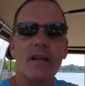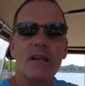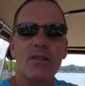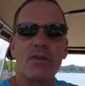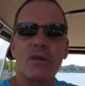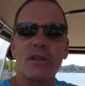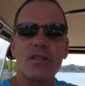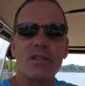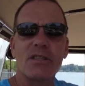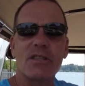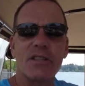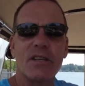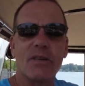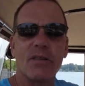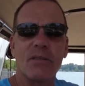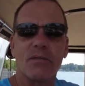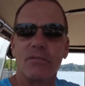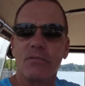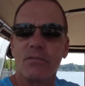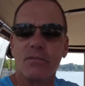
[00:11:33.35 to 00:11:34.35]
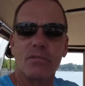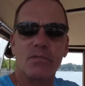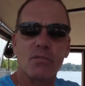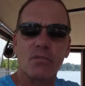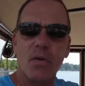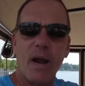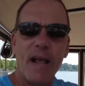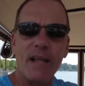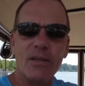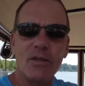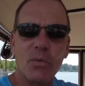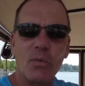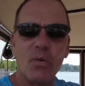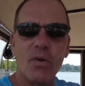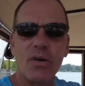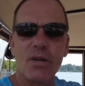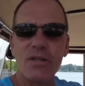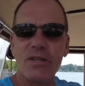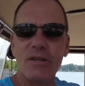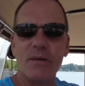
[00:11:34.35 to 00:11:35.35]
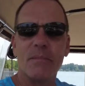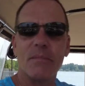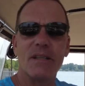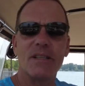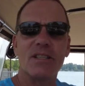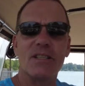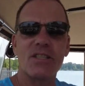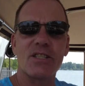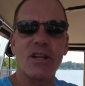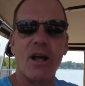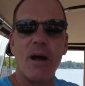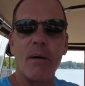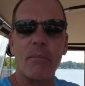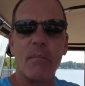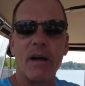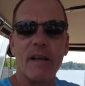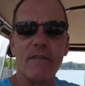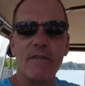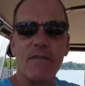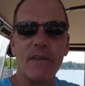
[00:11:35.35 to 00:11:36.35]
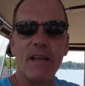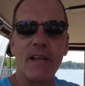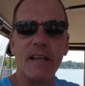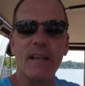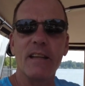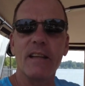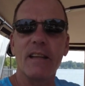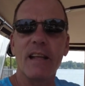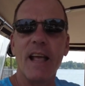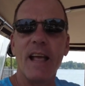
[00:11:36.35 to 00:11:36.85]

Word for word: So I just, you know, ran towards him and stomped my feet.